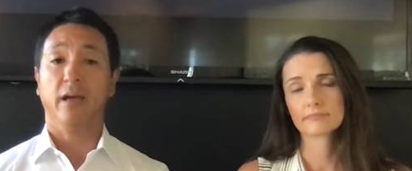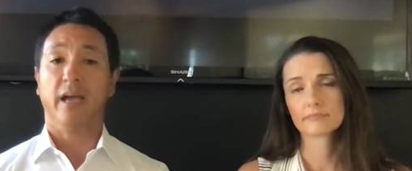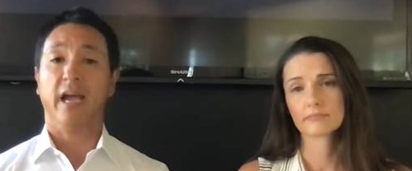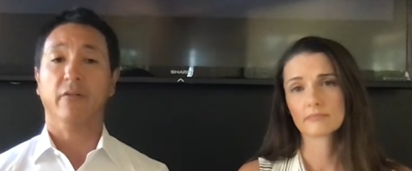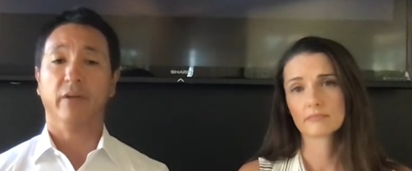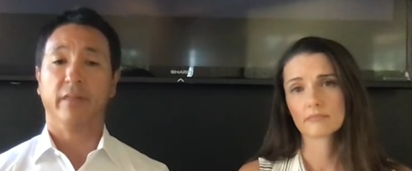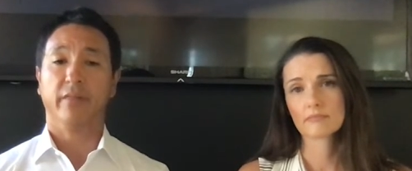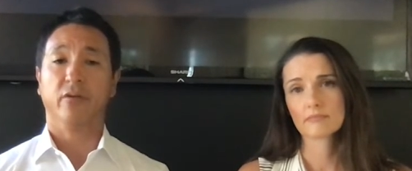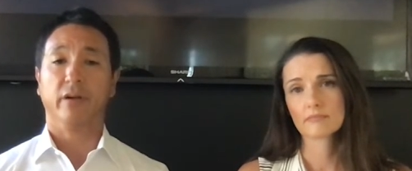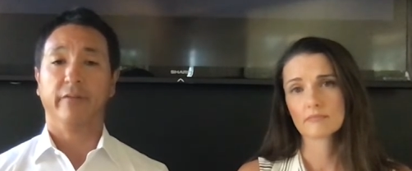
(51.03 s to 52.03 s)
Speaker 1: Every
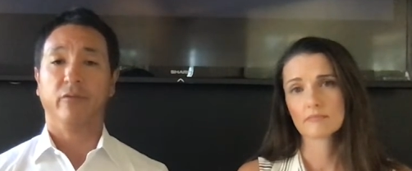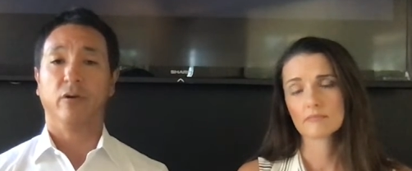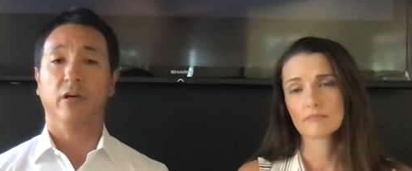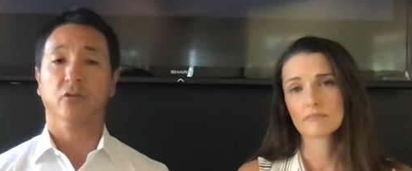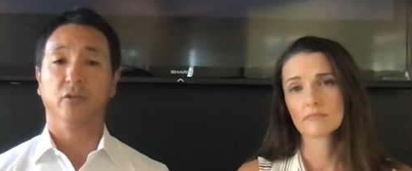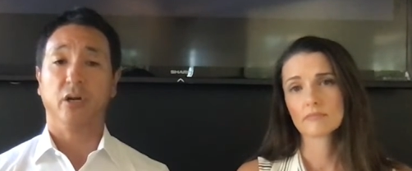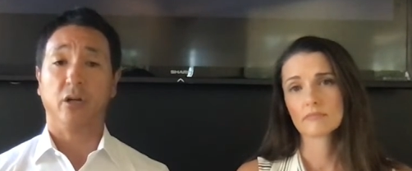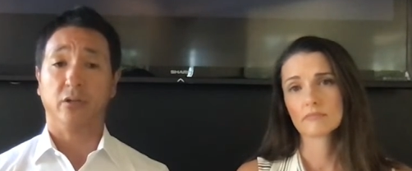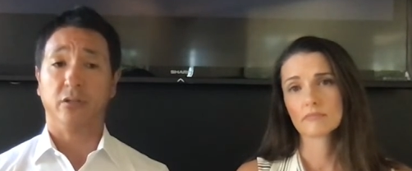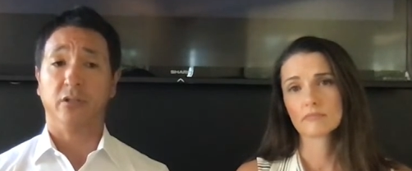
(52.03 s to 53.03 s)

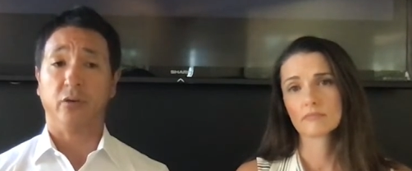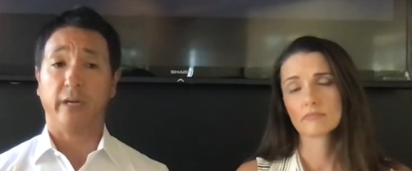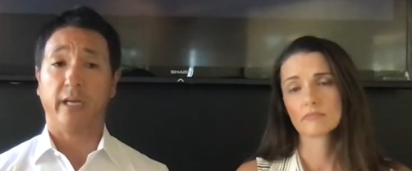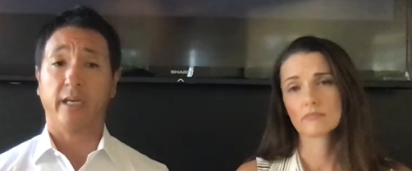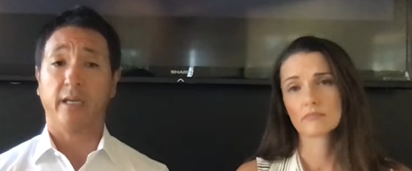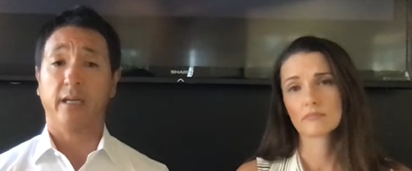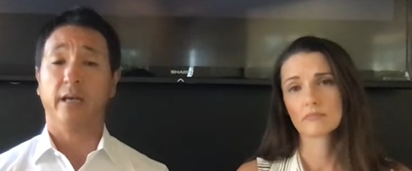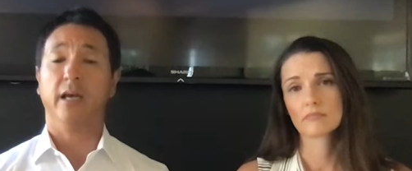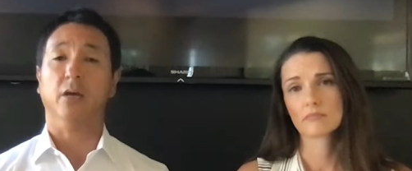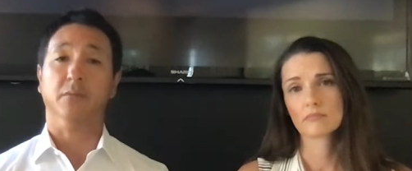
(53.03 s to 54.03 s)
$3,400 donated
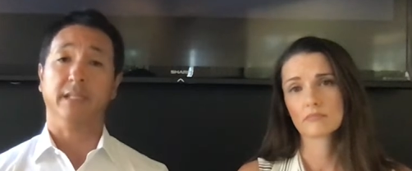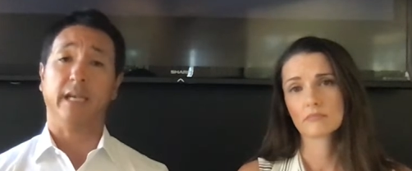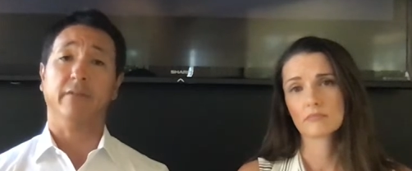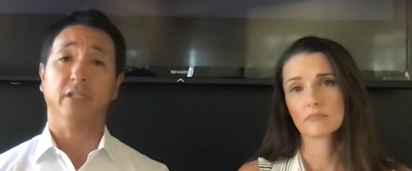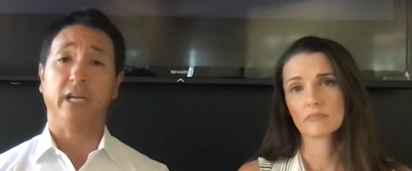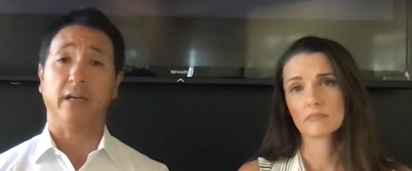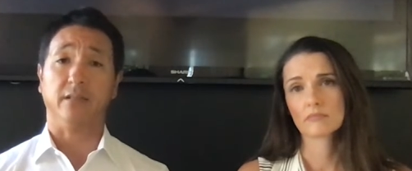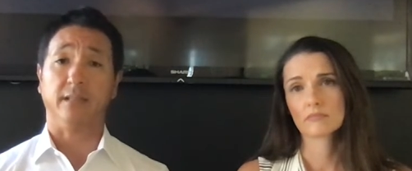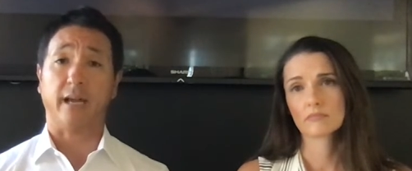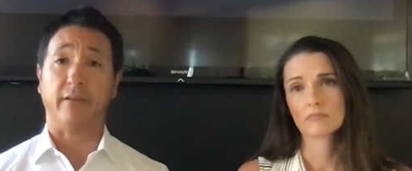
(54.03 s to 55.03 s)
helps save a
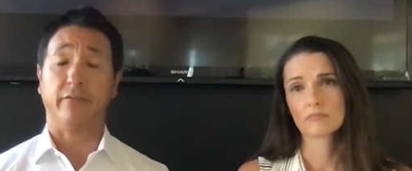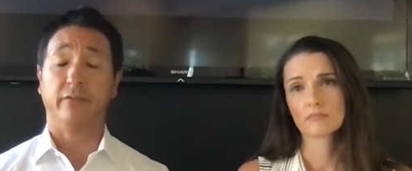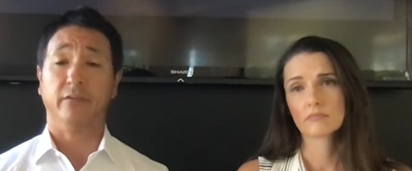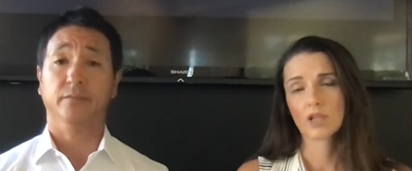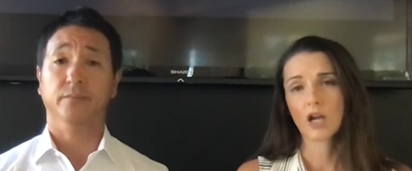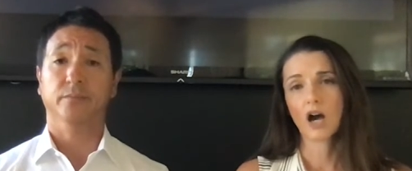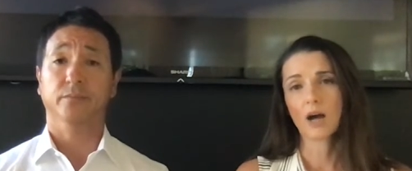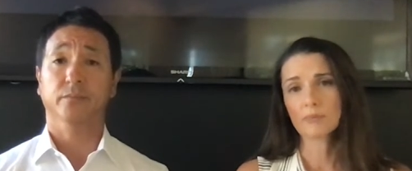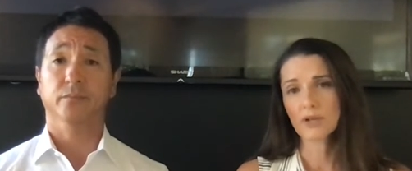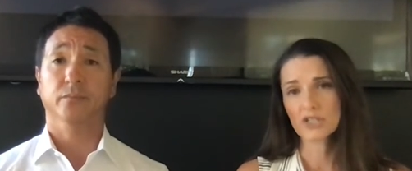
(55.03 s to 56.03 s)
child's life.
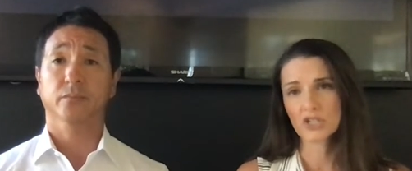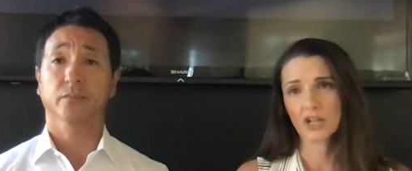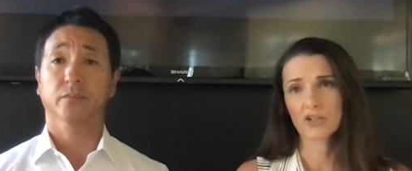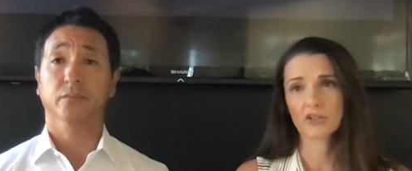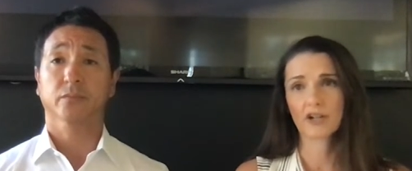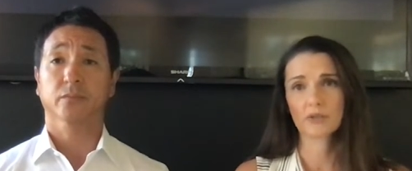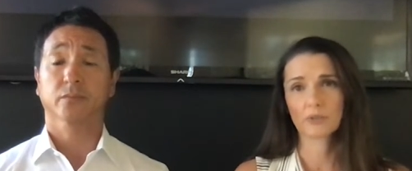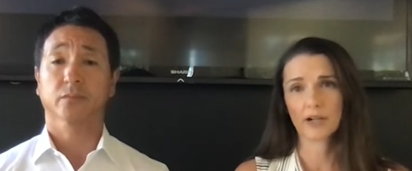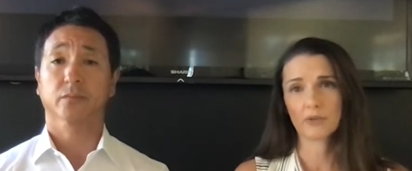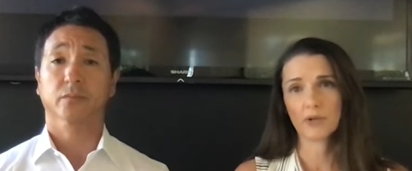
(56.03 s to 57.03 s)
Speaker 2: Operation Underground
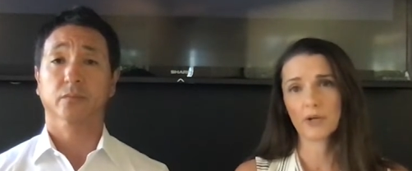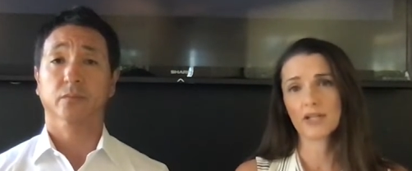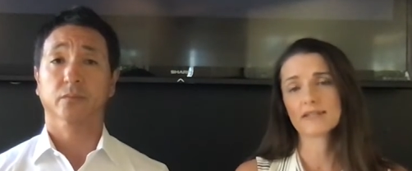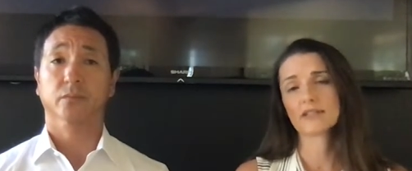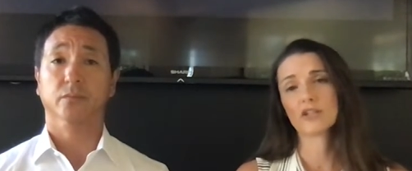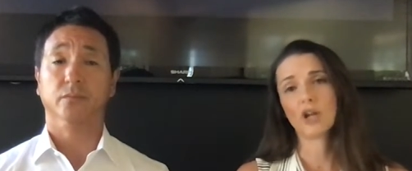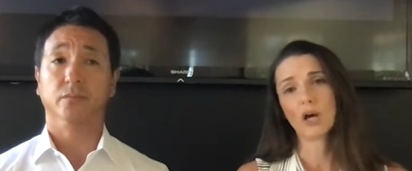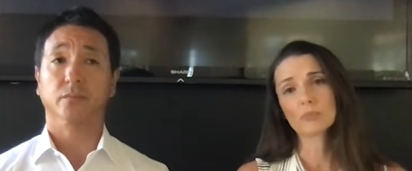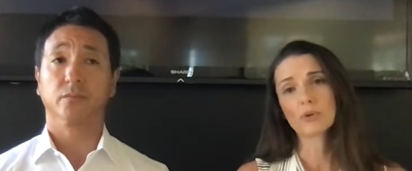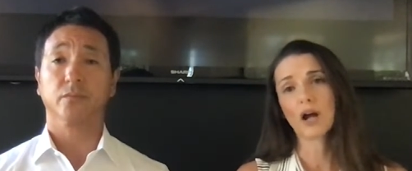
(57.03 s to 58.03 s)
Railroad is a
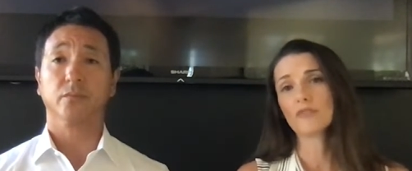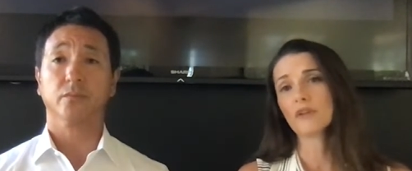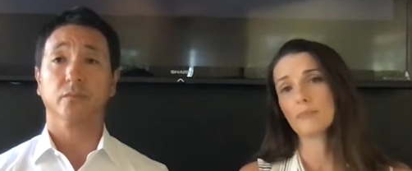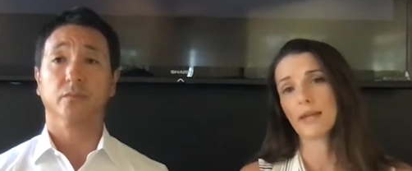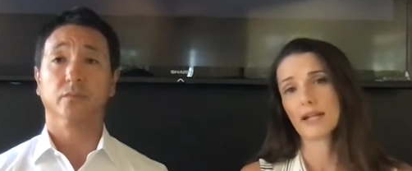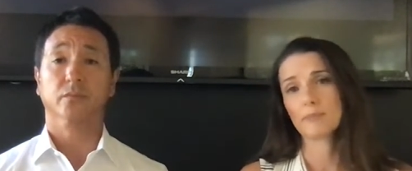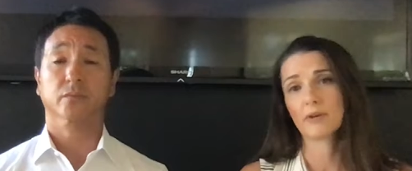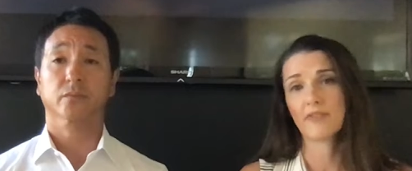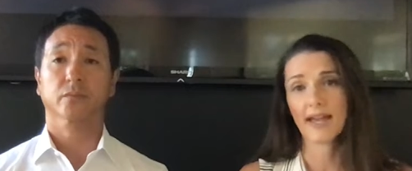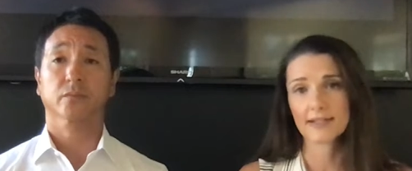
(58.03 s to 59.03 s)
nonprofit made up
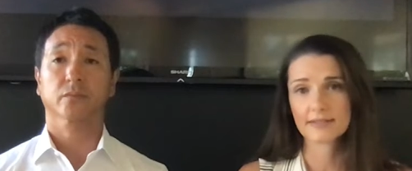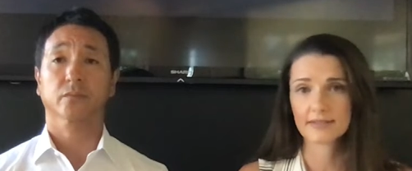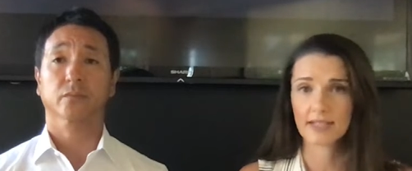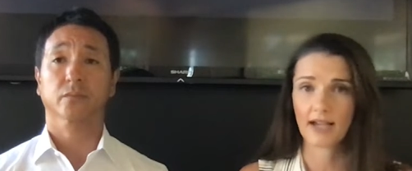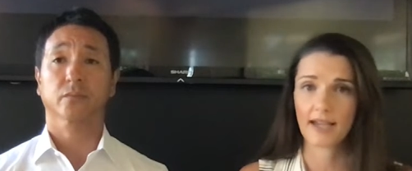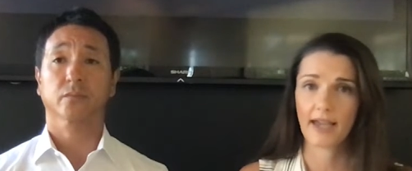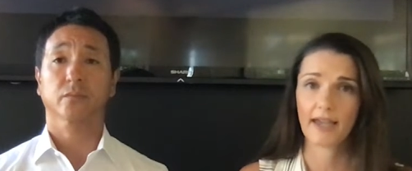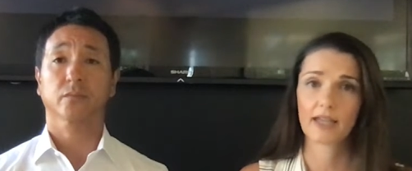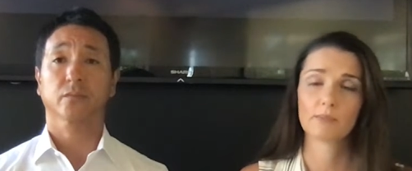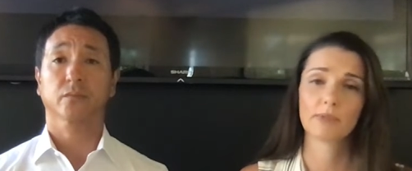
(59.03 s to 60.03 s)
of ex
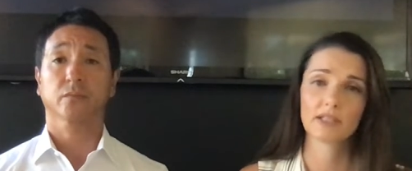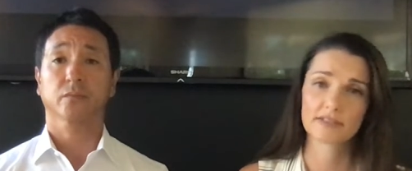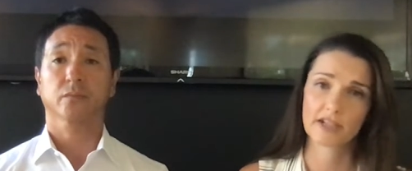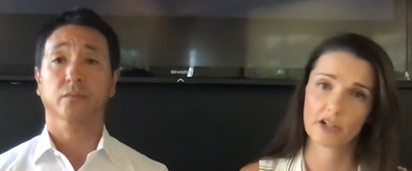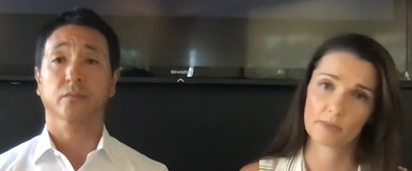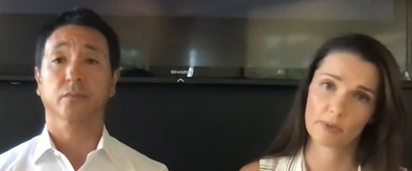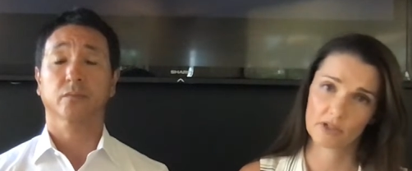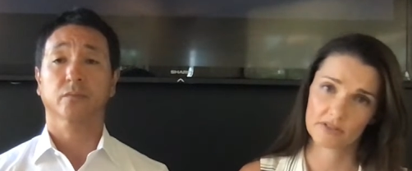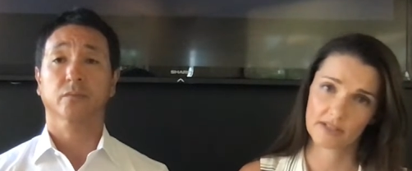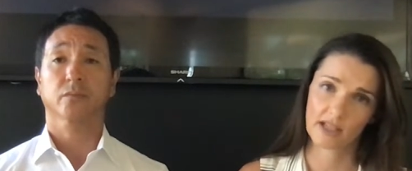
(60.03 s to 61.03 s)
CIA and military
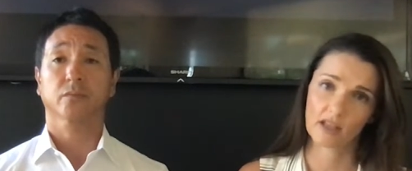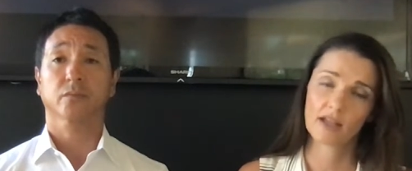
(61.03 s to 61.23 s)
personnel